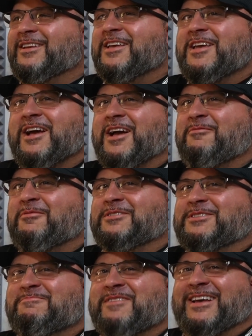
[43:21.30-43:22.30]
I
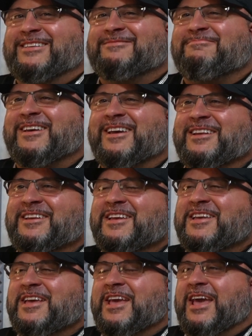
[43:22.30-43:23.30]
was a mess, man.
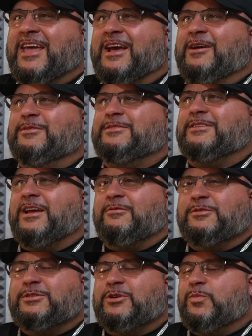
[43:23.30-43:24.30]
And I was
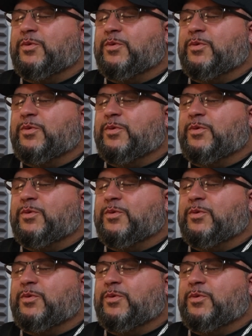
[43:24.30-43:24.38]
super